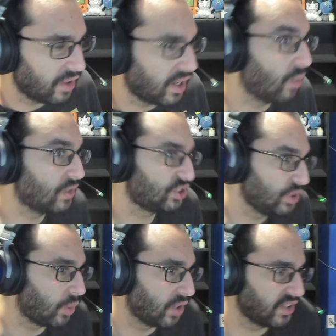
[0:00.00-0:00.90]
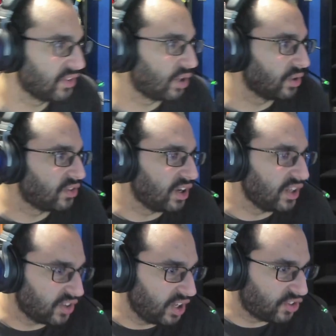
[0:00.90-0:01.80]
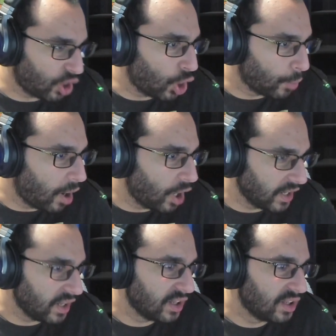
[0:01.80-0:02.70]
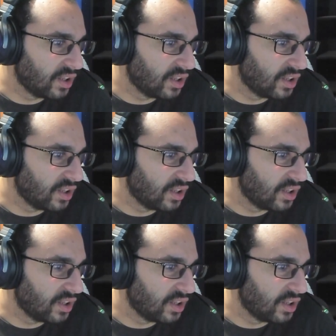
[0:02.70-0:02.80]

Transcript: not what she wants, even though it's her body.